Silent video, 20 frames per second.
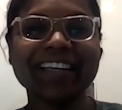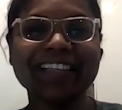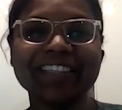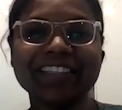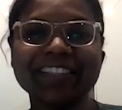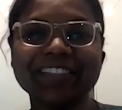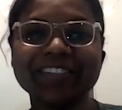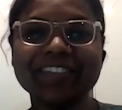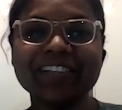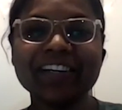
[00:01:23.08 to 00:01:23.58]

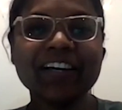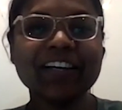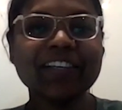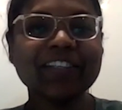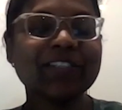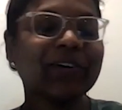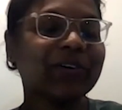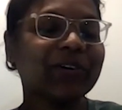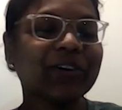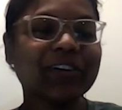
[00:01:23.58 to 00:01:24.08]
thank you.
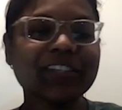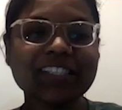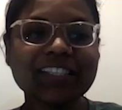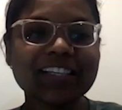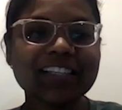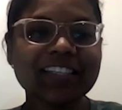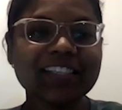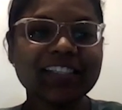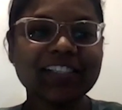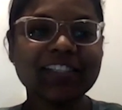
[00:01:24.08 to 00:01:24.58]
So, your
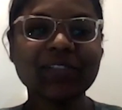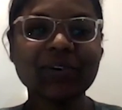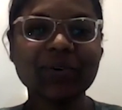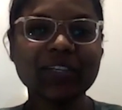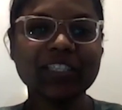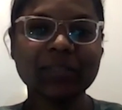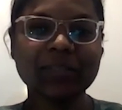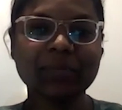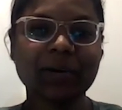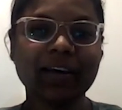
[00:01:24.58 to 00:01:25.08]
journey is
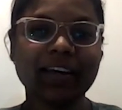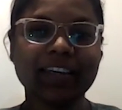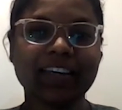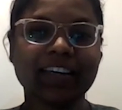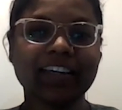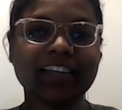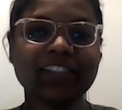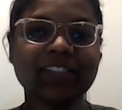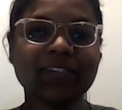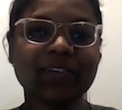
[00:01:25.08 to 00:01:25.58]
so
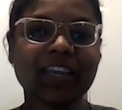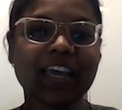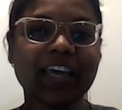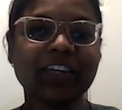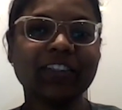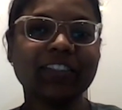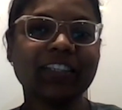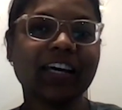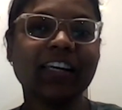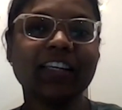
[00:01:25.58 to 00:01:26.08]
inspiring. So,
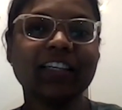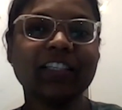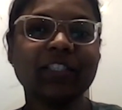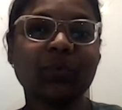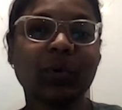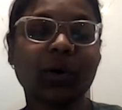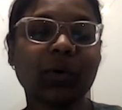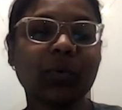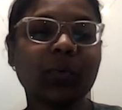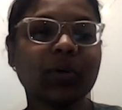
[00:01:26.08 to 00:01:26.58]
can you tell
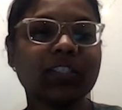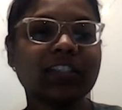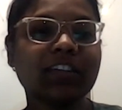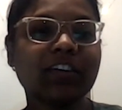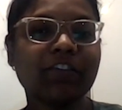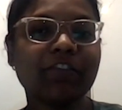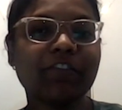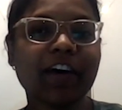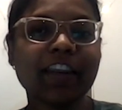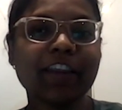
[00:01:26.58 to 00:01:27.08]
us what was
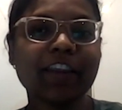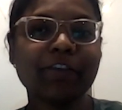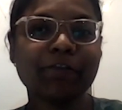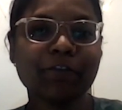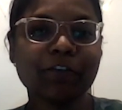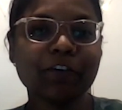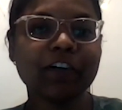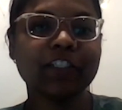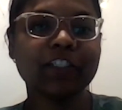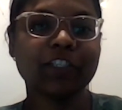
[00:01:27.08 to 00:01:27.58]
the
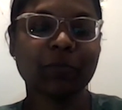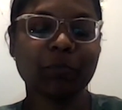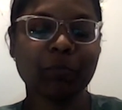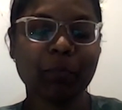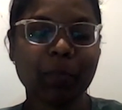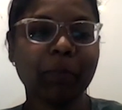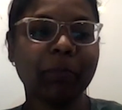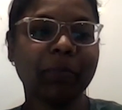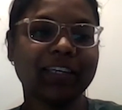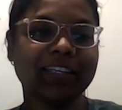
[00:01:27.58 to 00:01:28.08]
very first
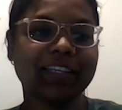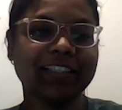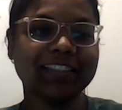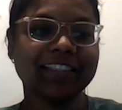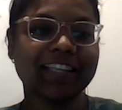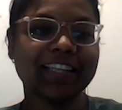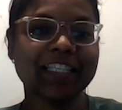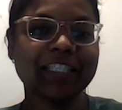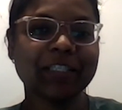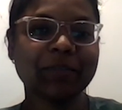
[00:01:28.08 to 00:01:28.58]

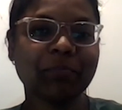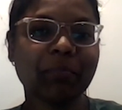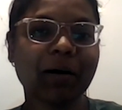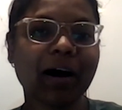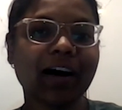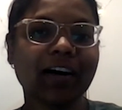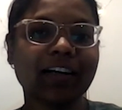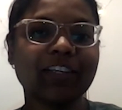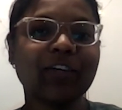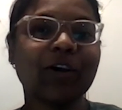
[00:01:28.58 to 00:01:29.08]
memory that
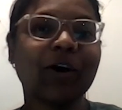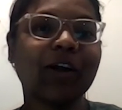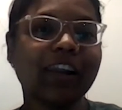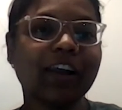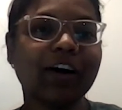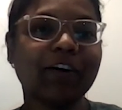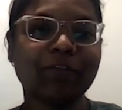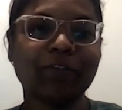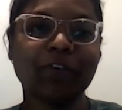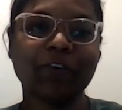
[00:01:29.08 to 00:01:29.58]
sparked your
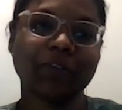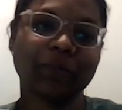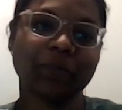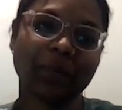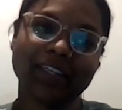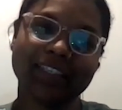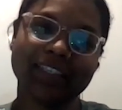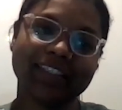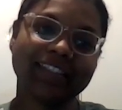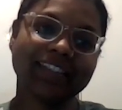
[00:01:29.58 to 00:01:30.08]
love for
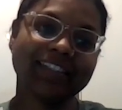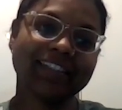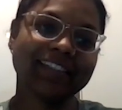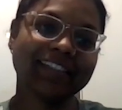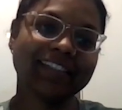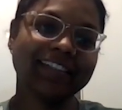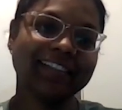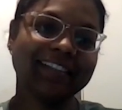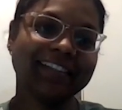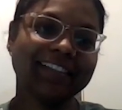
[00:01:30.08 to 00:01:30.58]
space?